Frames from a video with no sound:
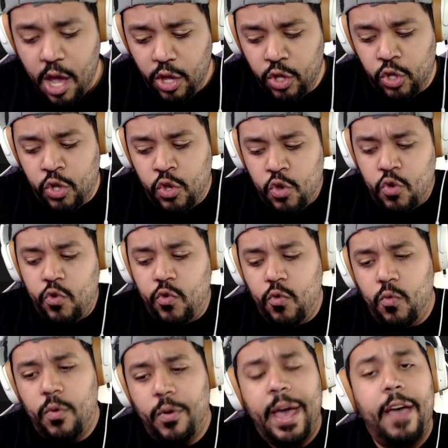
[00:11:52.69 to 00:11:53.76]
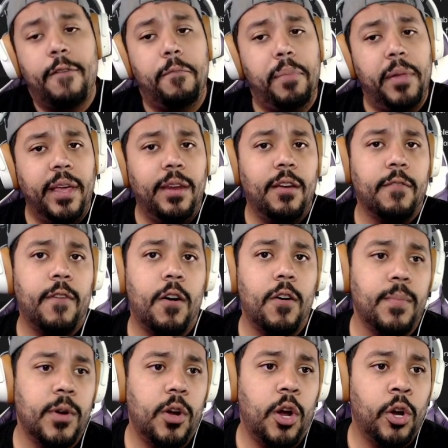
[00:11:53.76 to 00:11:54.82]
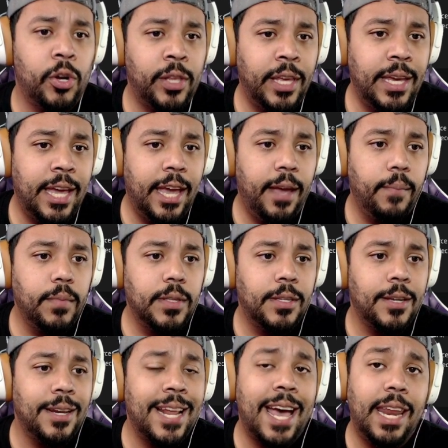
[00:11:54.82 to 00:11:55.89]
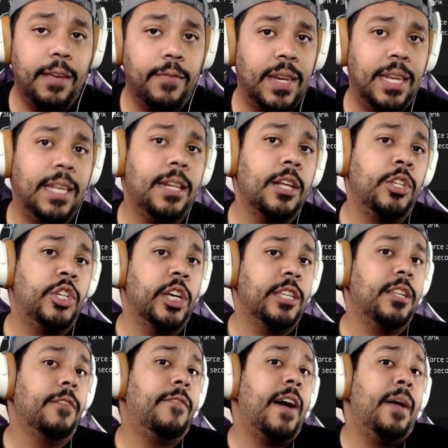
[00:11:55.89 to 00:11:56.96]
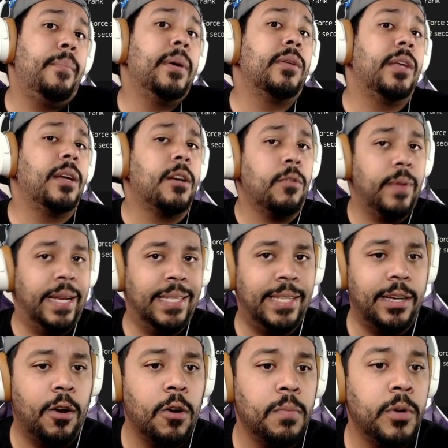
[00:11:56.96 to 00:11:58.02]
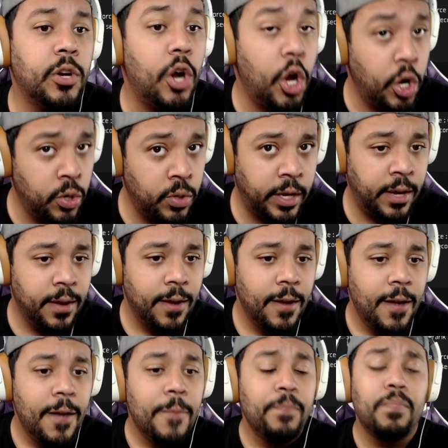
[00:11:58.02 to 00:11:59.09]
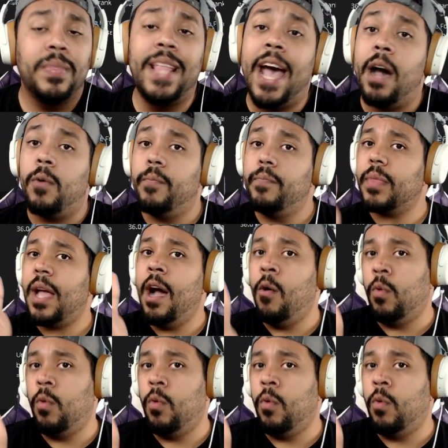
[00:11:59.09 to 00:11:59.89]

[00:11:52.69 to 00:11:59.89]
you will have plenty of armor early game to not even need to justify building crazy armor early. Now, I